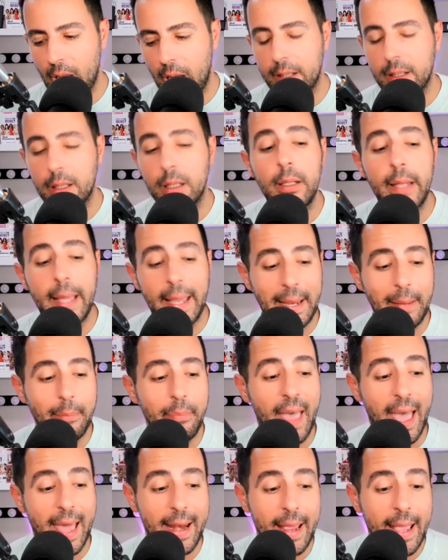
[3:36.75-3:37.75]
claim
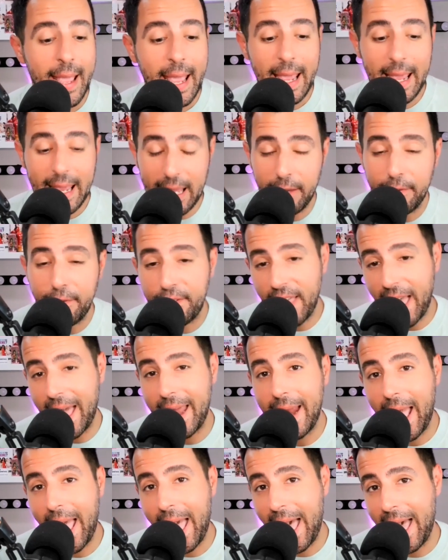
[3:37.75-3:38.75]
that if
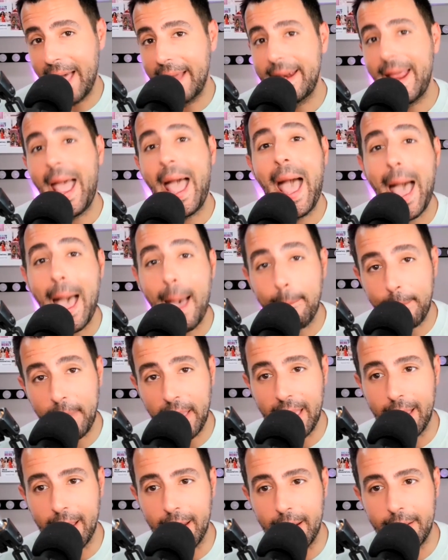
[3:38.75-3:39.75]
that had
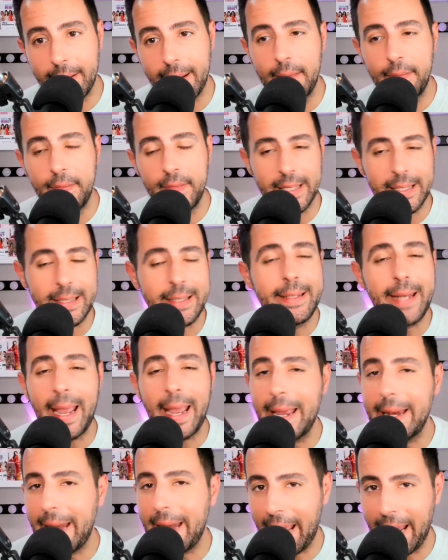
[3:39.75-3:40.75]
happened in this
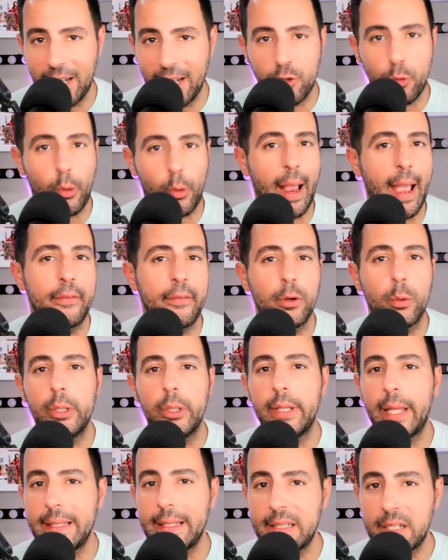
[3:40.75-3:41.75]
day and age where
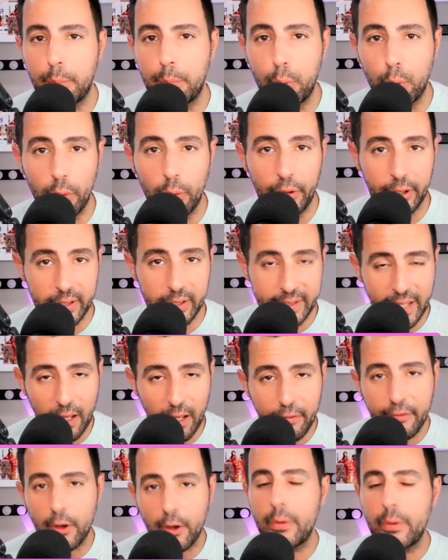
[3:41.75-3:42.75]
everyone likes to pull their
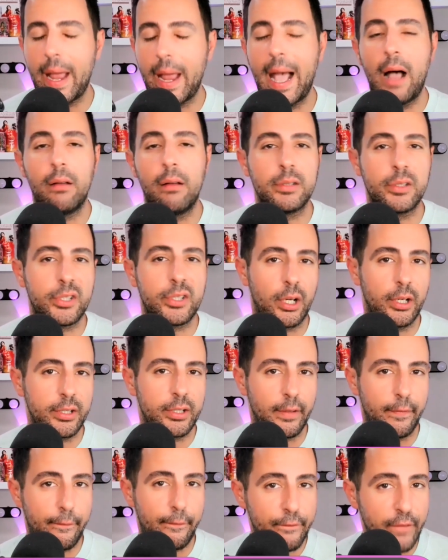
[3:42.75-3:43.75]
cell phone out and start
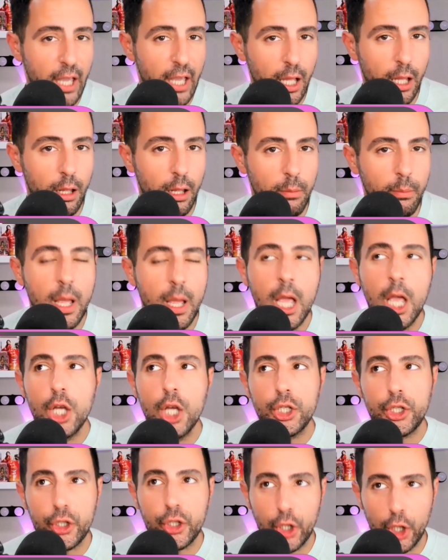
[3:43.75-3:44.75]
to film,
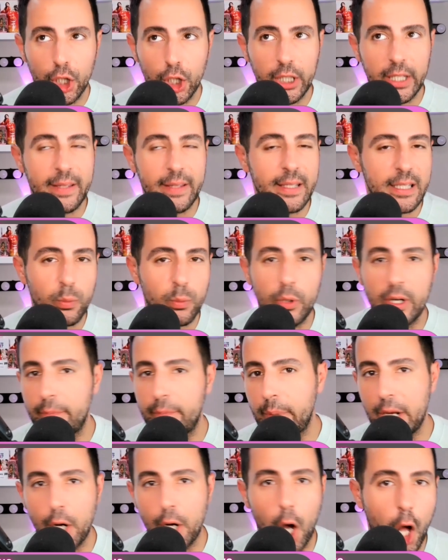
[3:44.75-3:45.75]
surely this would
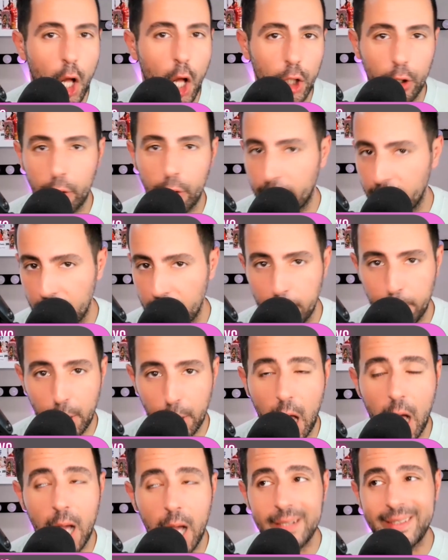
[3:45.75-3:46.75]
have been all over the
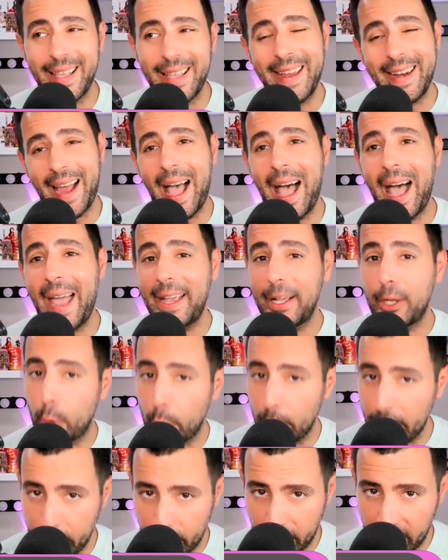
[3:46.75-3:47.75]
blogs. And I
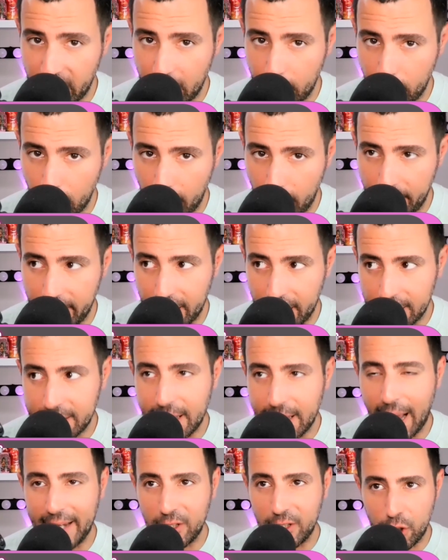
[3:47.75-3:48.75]
agree with him on
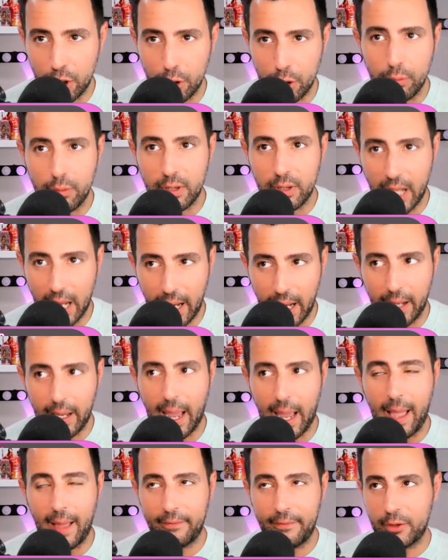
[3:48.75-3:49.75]
this. I do think
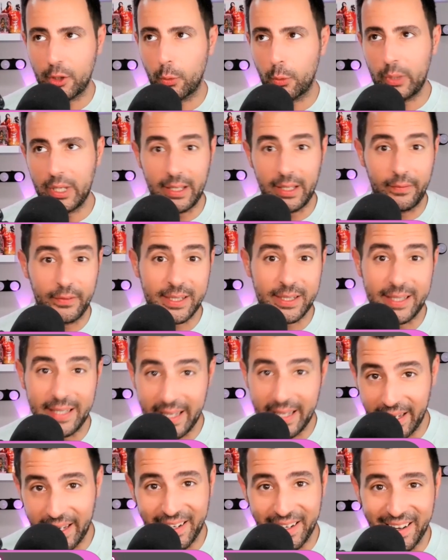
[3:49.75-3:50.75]
after we've
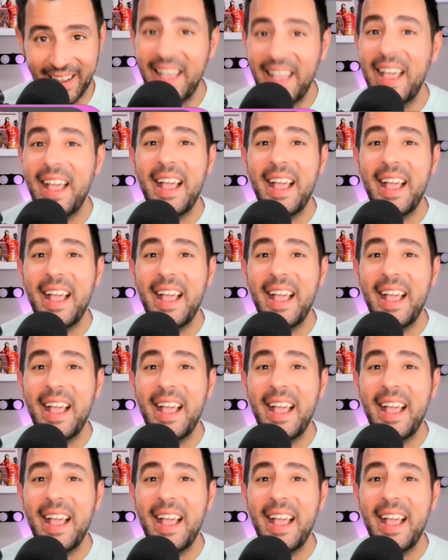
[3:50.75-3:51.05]
seen